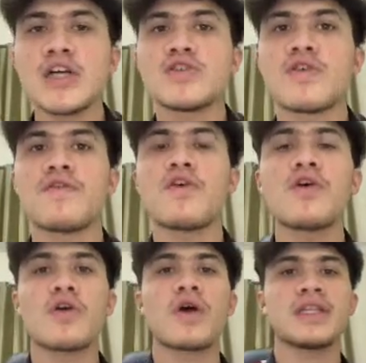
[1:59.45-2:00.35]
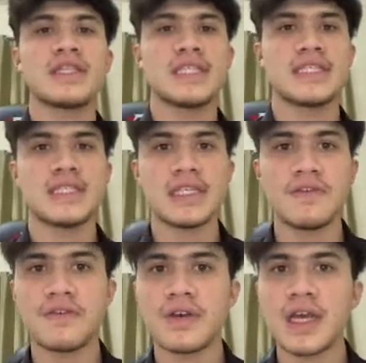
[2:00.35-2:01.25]
So for
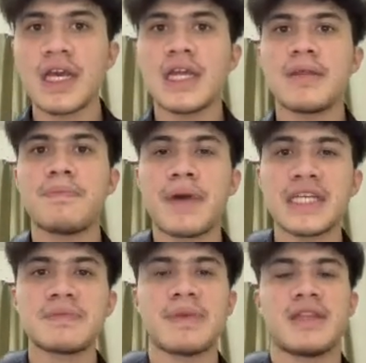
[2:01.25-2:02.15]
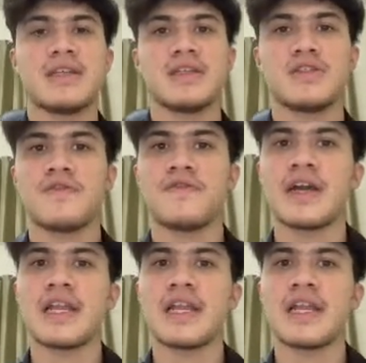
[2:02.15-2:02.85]
quantitative, the best method to find